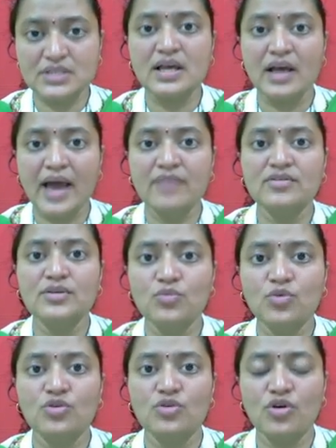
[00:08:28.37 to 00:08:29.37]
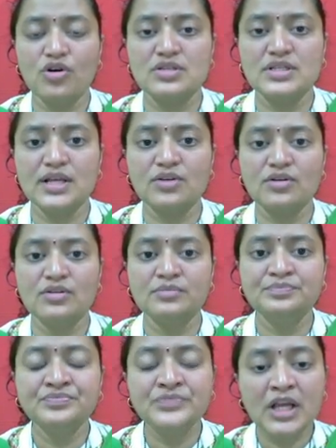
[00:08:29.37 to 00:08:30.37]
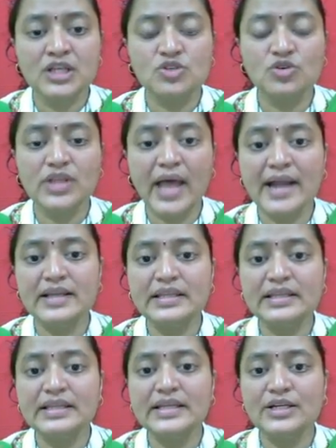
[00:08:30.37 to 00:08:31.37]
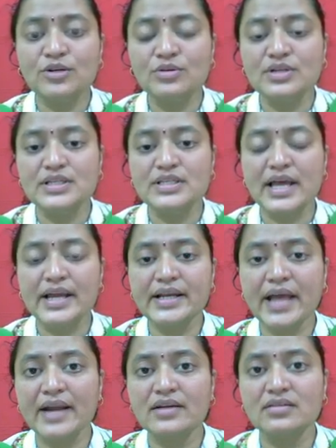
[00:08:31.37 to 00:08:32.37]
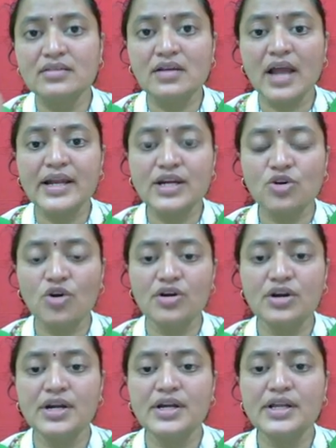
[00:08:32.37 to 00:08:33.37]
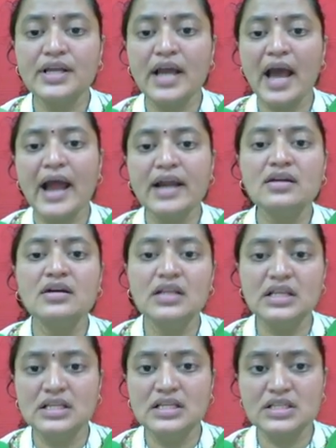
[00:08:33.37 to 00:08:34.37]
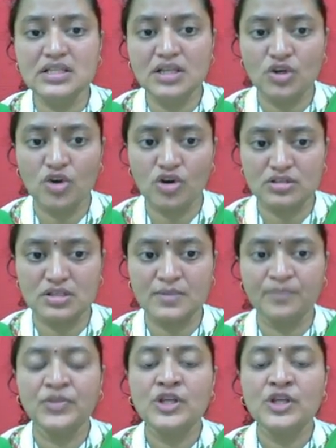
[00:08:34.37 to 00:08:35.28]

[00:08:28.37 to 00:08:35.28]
having more cost and all, so that they need to decide at the right quantity at least cost.